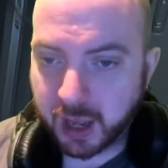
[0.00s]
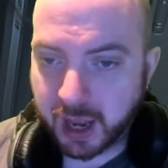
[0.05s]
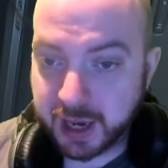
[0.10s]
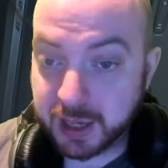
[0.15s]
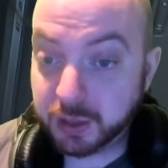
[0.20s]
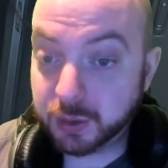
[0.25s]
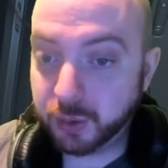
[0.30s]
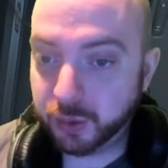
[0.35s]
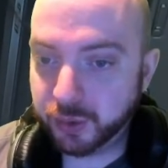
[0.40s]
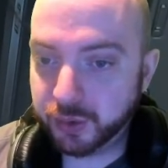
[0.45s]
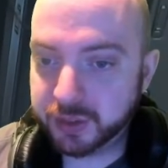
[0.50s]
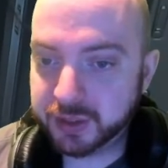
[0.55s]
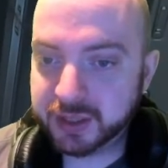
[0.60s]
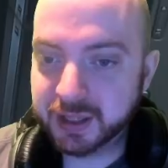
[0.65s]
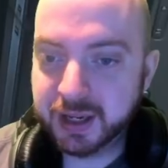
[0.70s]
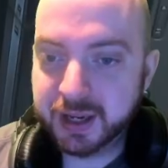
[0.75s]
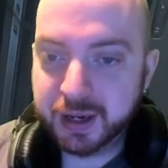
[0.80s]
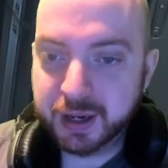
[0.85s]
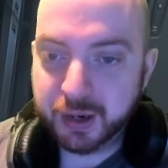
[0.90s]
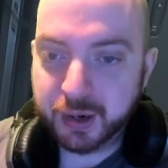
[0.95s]
8 cores
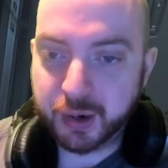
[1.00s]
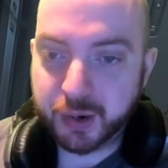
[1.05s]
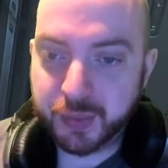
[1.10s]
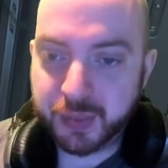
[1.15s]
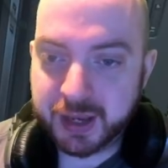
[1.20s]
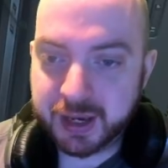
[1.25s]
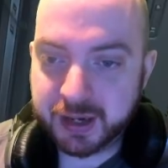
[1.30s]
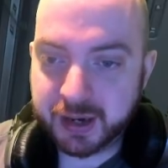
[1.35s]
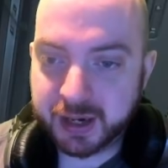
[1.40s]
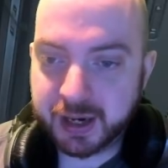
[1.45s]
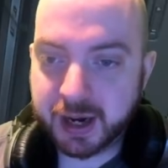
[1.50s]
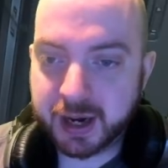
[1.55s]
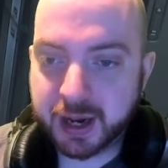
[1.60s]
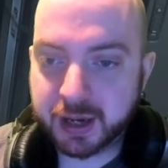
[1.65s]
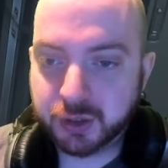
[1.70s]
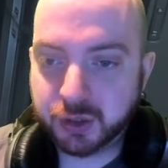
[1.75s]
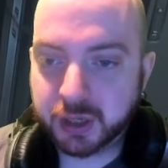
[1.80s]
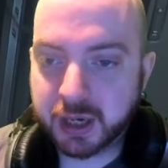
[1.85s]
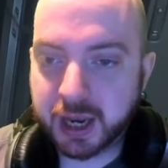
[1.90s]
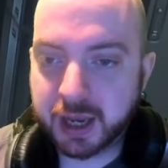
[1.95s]
on the
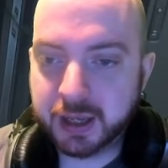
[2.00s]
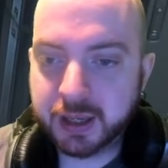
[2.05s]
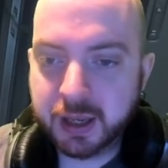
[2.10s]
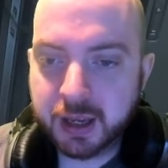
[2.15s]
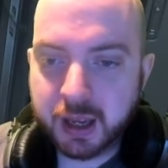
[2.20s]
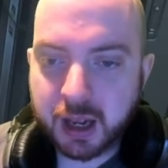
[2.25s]
9900K?